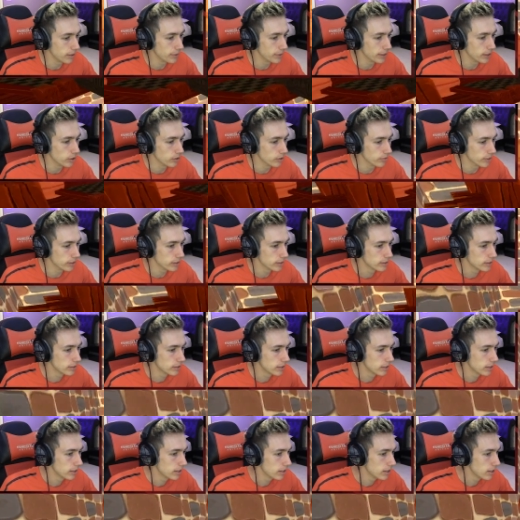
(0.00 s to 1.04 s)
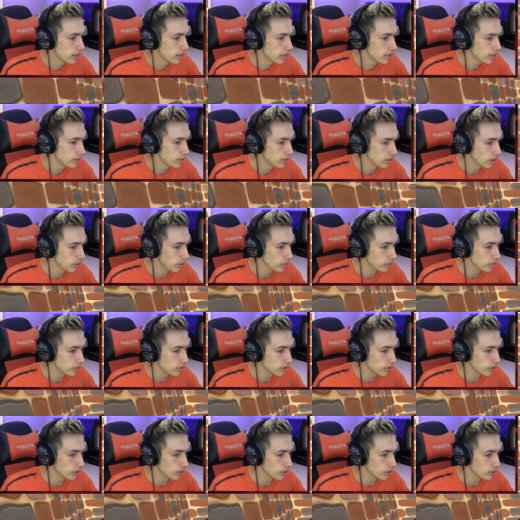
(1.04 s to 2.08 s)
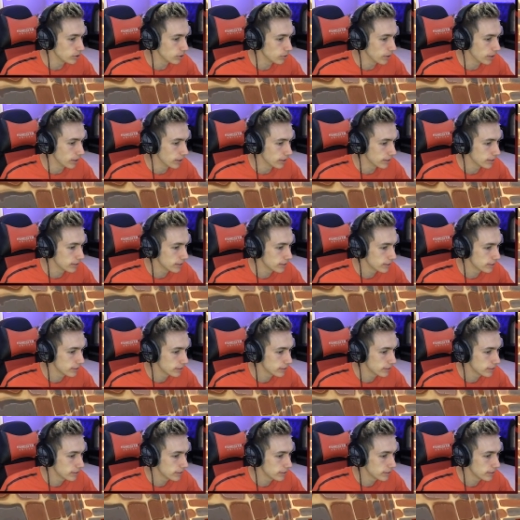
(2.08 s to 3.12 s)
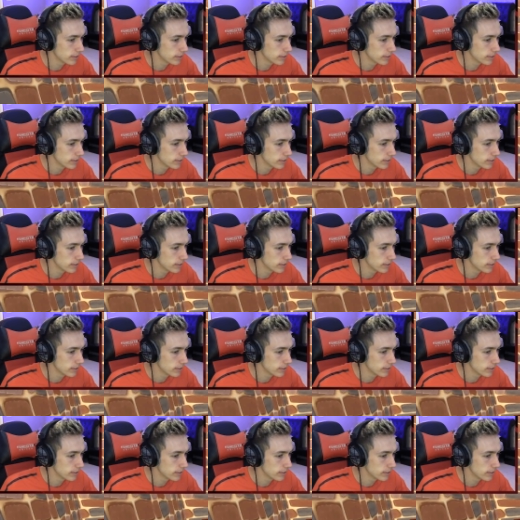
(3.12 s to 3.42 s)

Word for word: I went over. If I don't, stop, don't go stop, too hard. Stop! Stop!